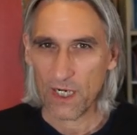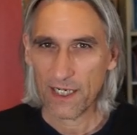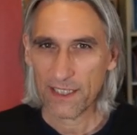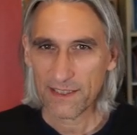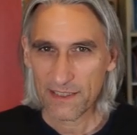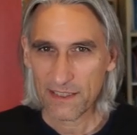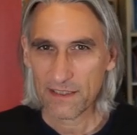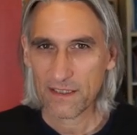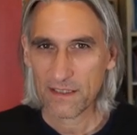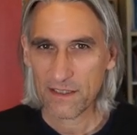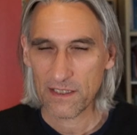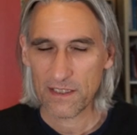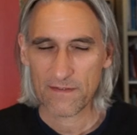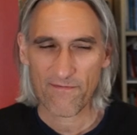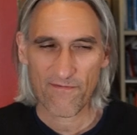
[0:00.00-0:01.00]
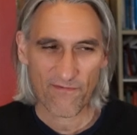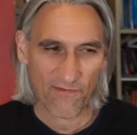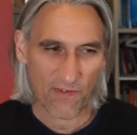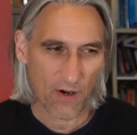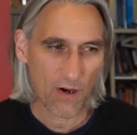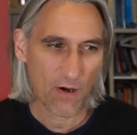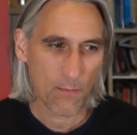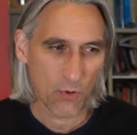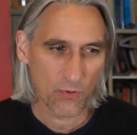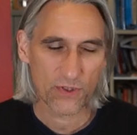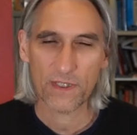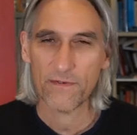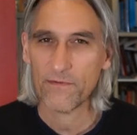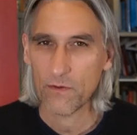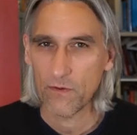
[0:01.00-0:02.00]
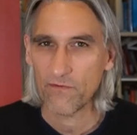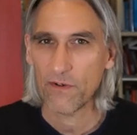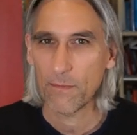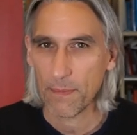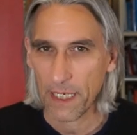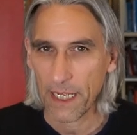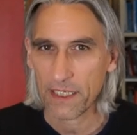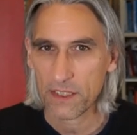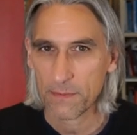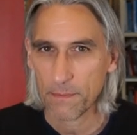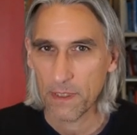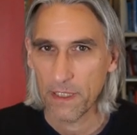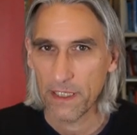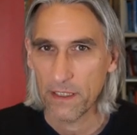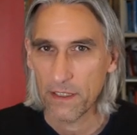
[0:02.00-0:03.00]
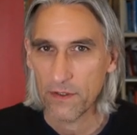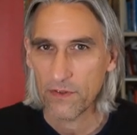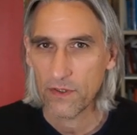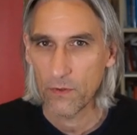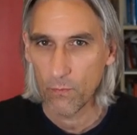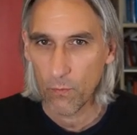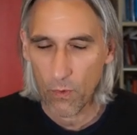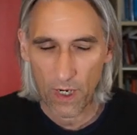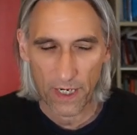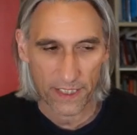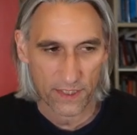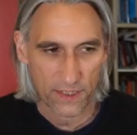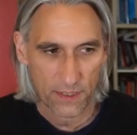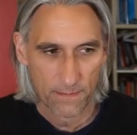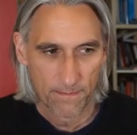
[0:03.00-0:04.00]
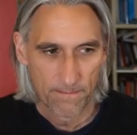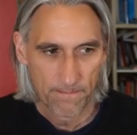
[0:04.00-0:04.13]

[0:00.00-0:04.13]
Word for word: I think this is far more difficult for black to play than white.